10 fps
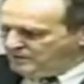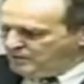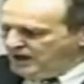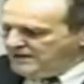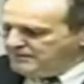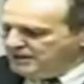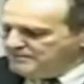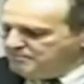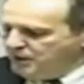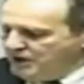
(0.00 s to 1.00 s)
Crime
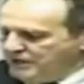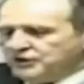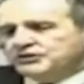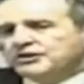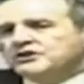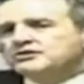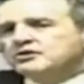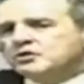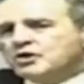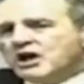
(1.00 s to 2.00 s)
unpunished is
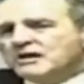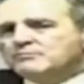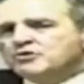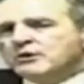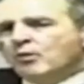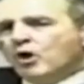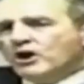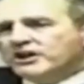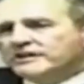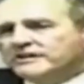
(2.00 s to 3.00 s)
crime
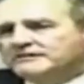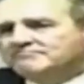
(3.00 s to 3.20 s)
rewarded.